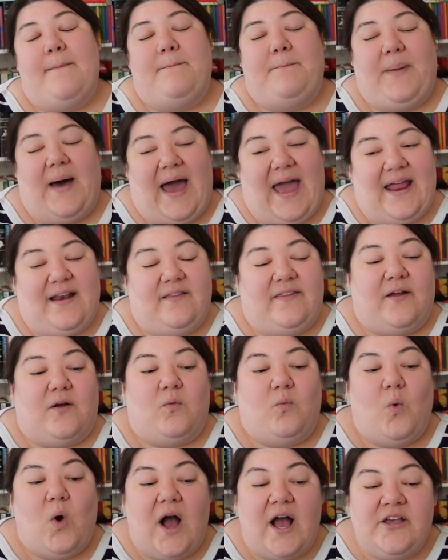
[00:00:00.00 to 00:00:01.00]
but there
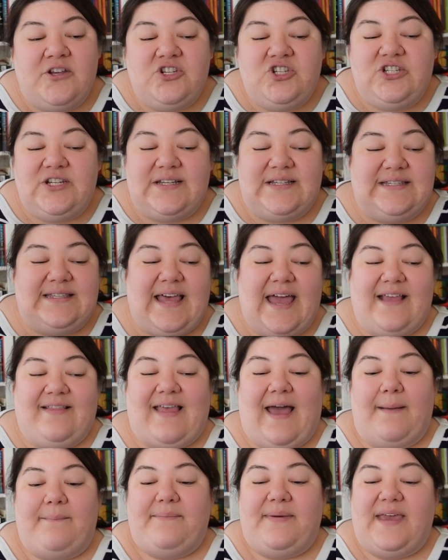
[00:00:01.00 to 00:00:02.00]
was just like
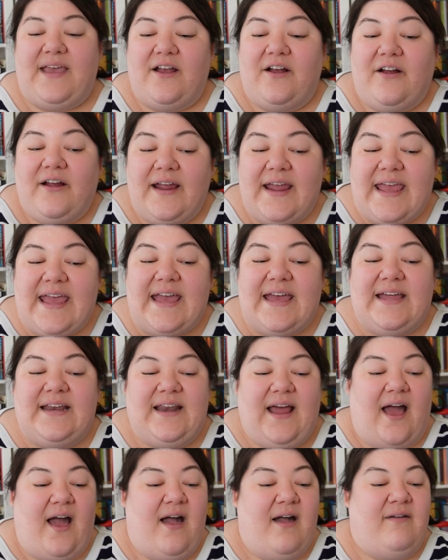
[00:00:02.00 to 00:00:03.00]
that
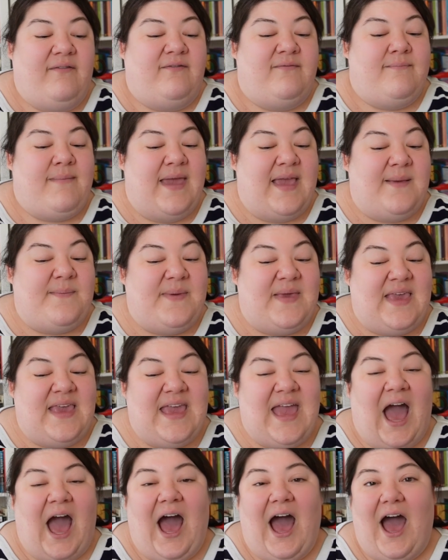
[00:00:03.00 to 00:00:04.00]
period of
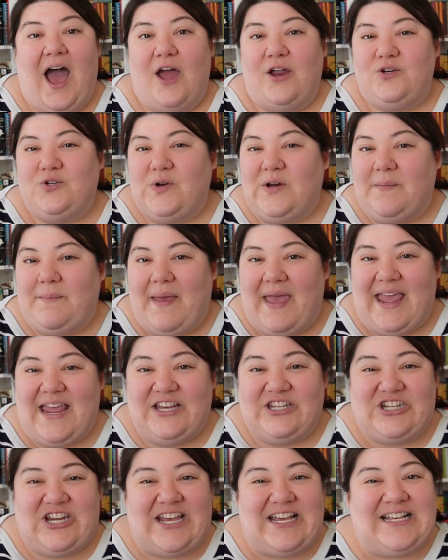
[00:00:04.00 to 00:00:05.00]
maybe 100
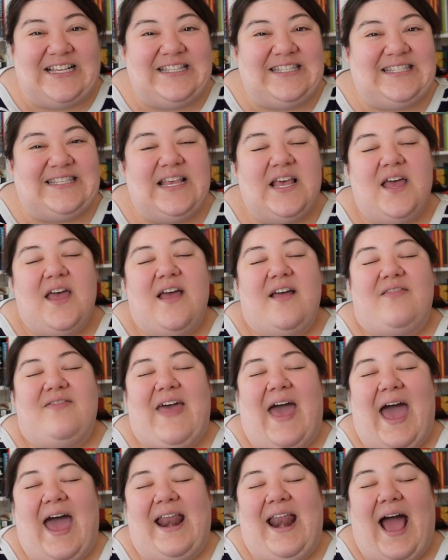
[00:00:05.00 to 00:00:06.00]
pages
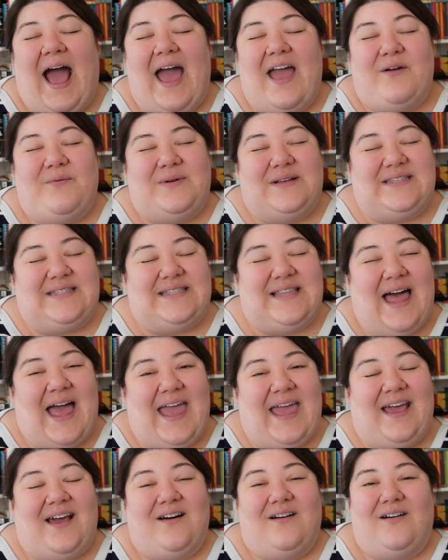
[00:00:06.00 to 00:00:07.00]
that I was
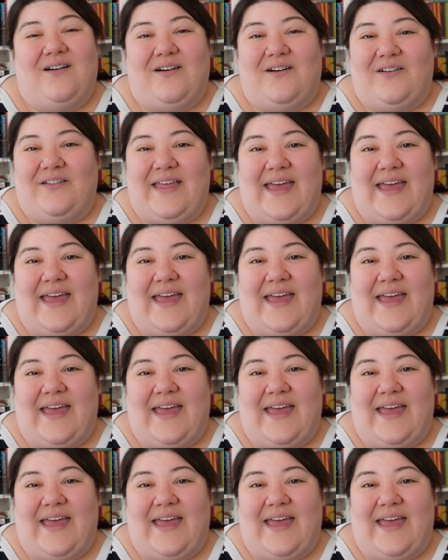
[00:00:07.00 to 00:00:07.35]
like, oh,